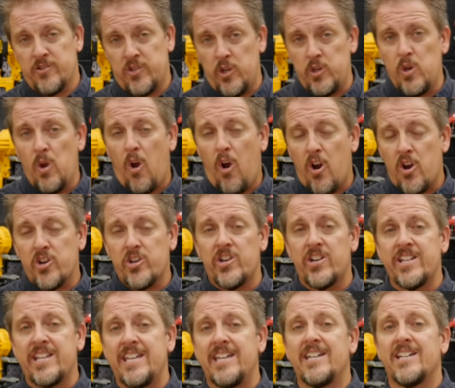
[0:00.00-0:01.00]
So you are going
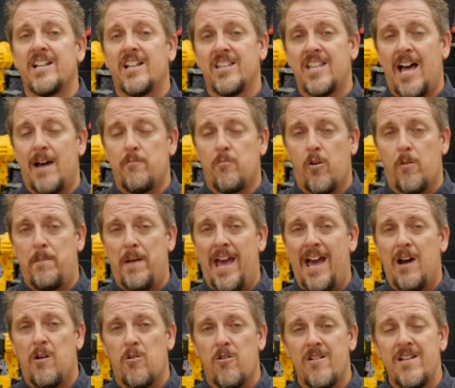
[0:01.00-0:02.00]
to get a lot more
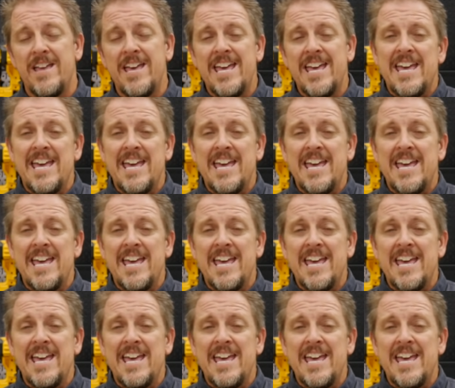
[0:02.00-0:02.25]
power